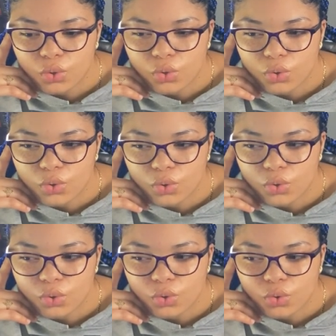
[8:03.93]

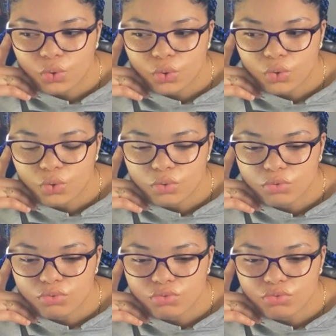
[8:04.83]

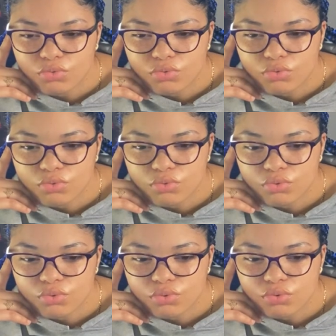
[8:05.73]

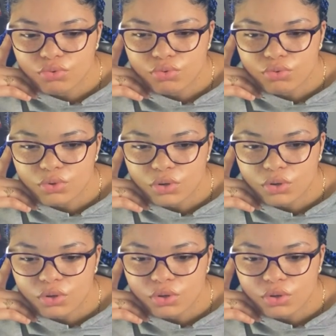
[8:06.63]
(not speaking)